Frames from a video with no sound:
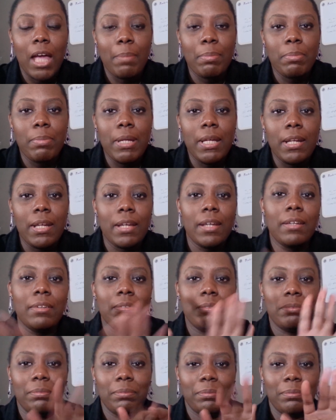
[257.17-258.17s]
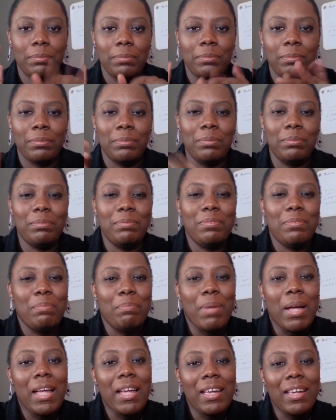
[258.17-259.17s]
Happy beating.
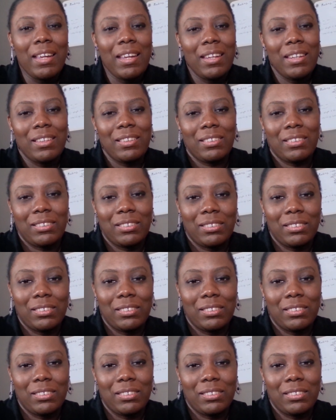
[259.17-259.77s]
Bye.